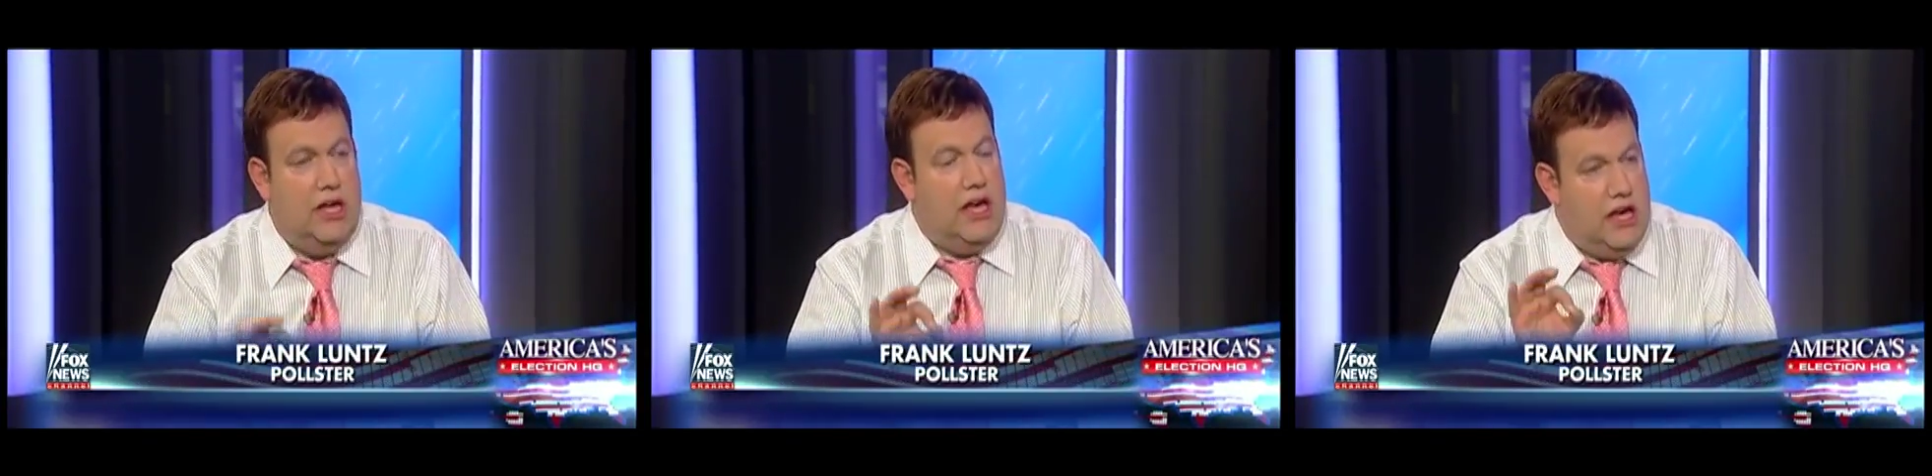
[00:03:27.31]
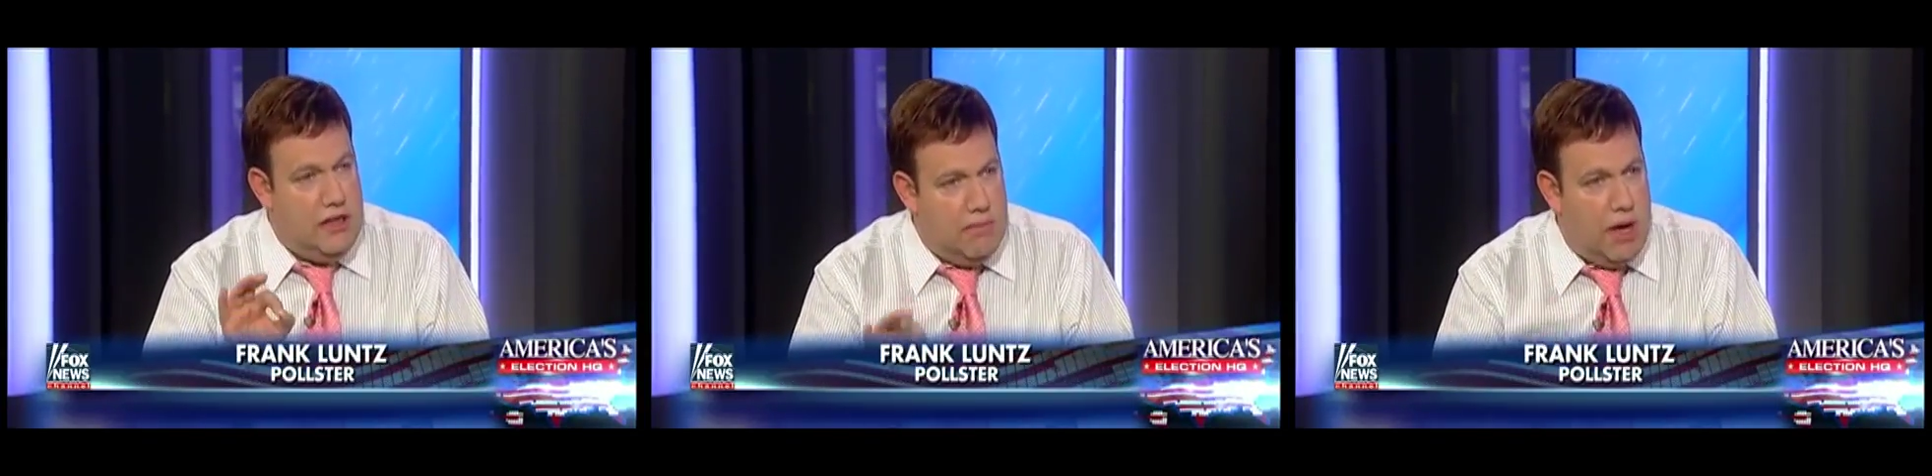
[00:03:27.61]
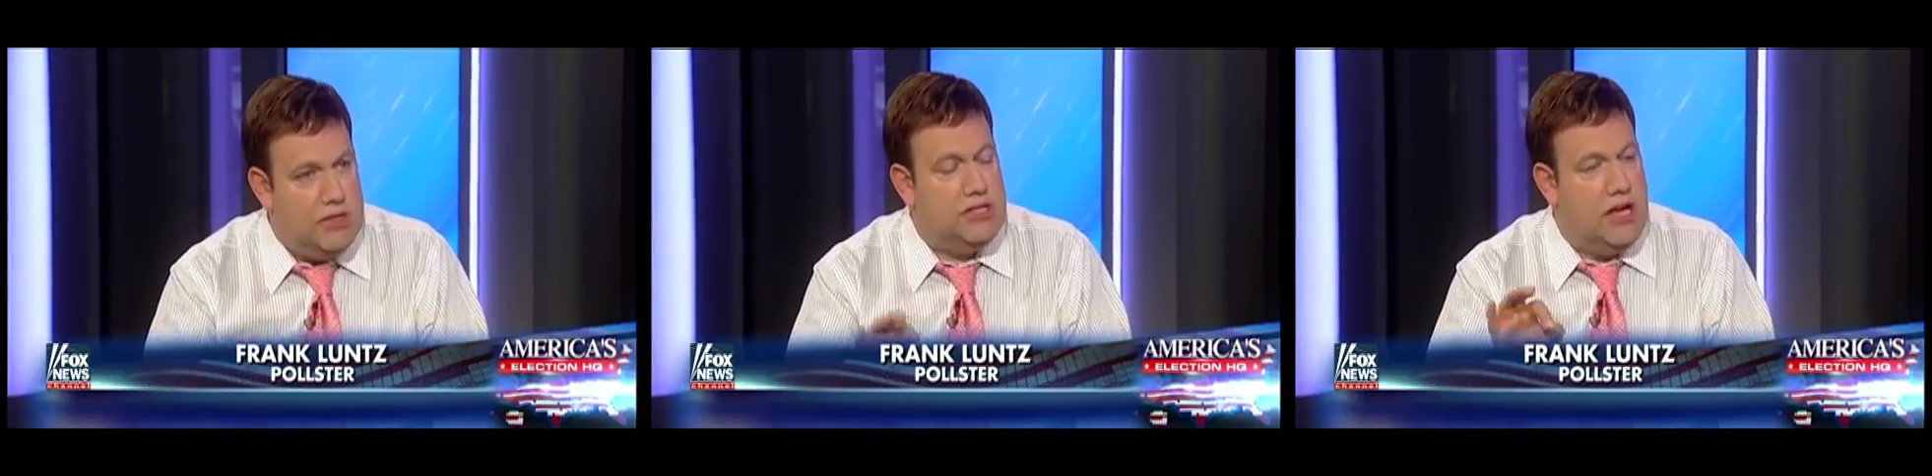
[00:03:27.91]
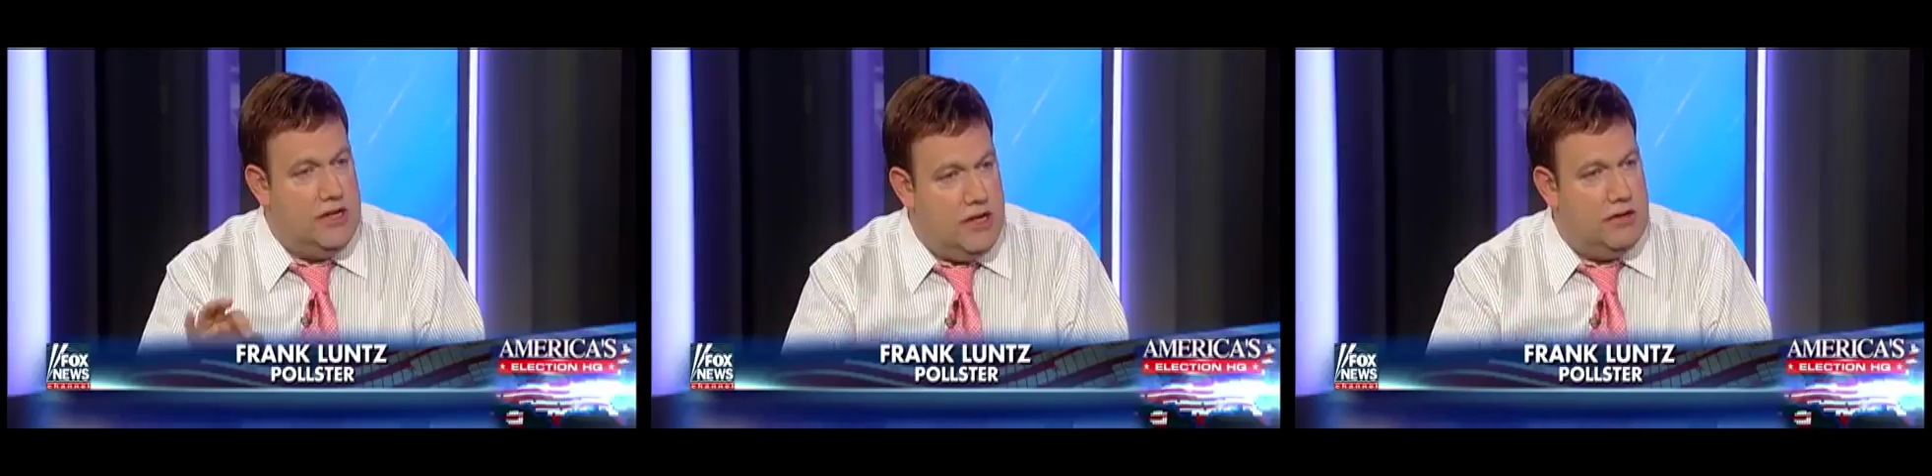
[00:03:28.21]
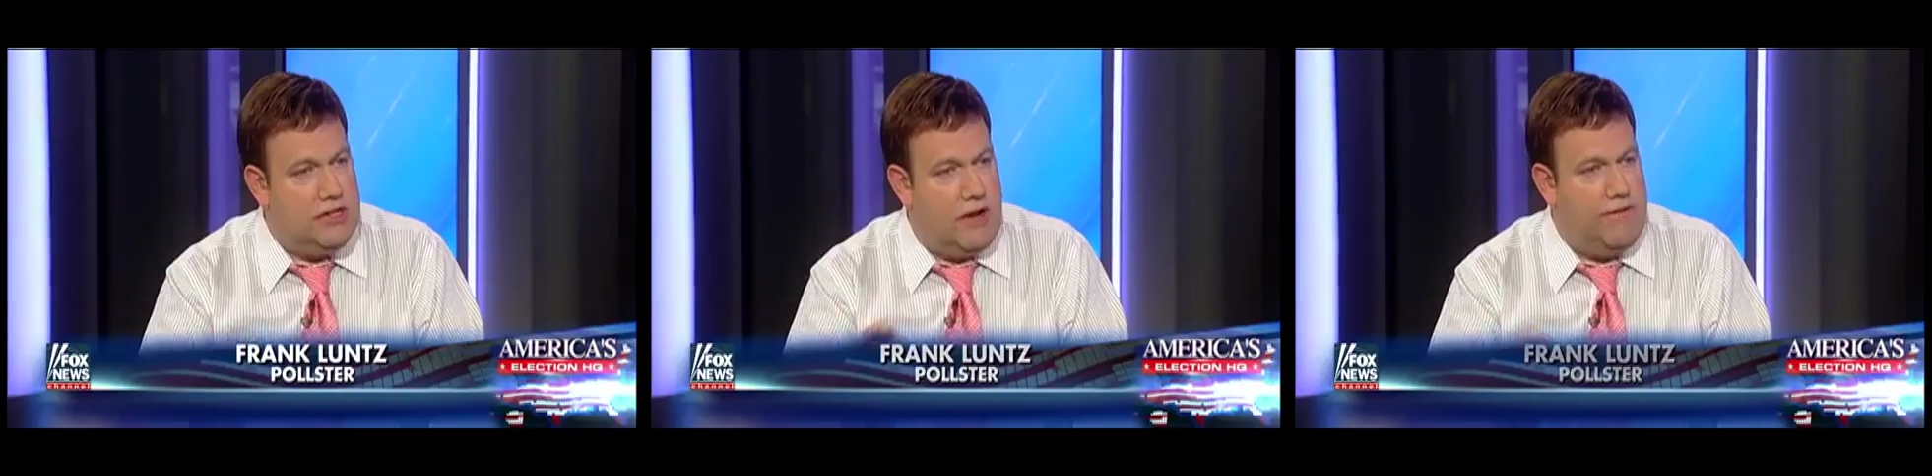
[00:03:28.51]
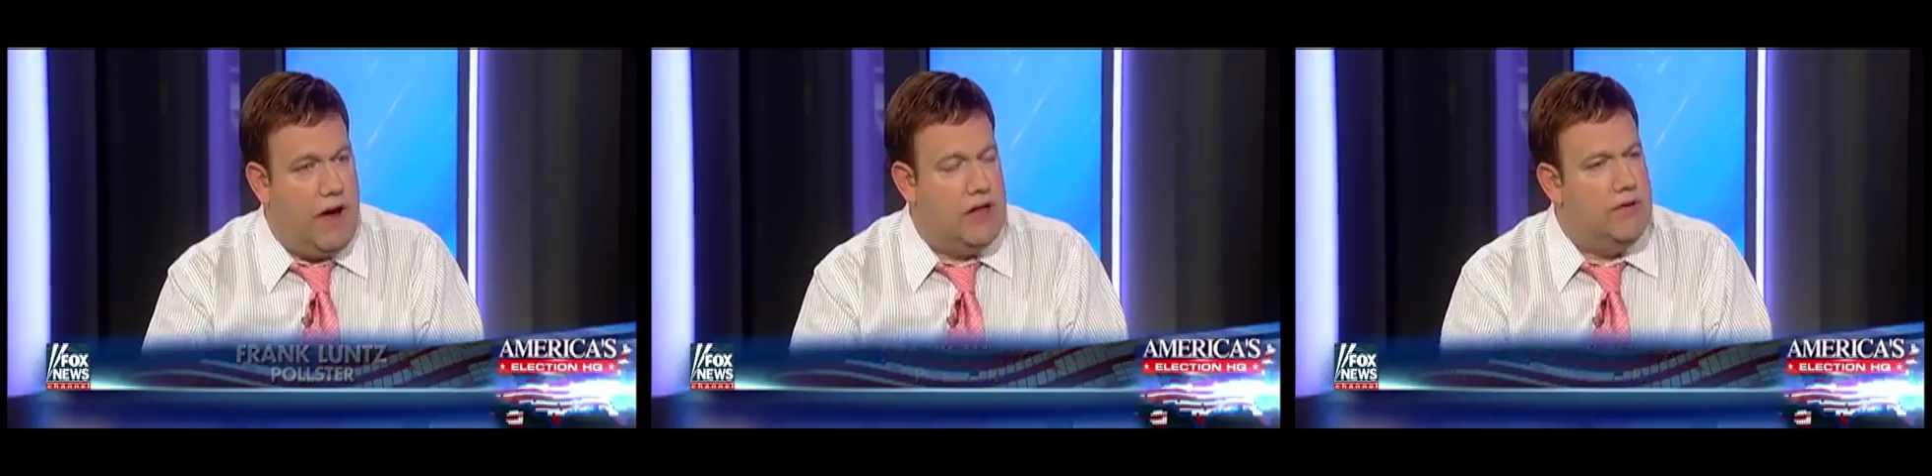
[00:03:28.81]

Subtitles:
in the months and years that follow.